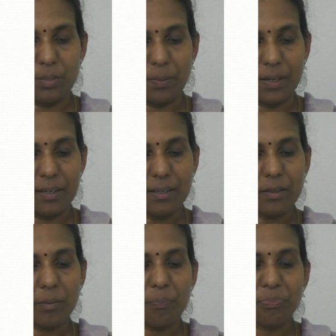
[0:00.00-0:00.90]

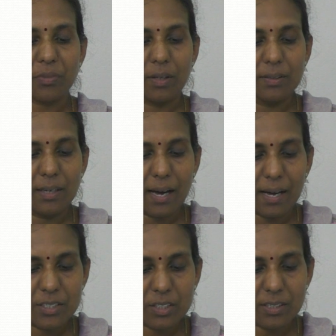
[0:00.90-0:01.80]
dependent. The
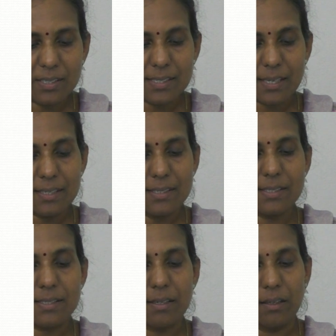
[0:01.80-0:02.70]
larger the
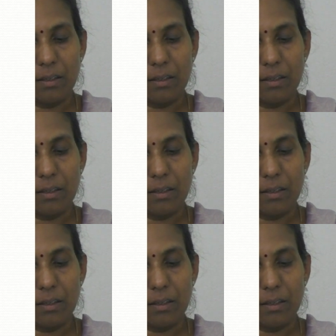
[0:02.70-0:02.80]
size,